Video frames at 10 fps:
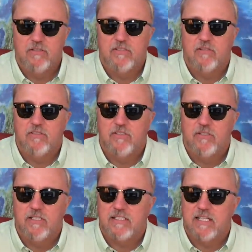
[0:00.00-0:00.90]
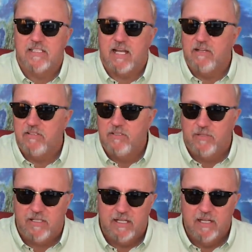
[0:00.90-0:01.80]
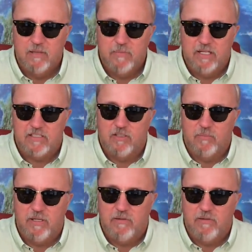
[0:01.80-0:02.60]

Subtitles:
So Judas says, "I'll do it, but it's going to be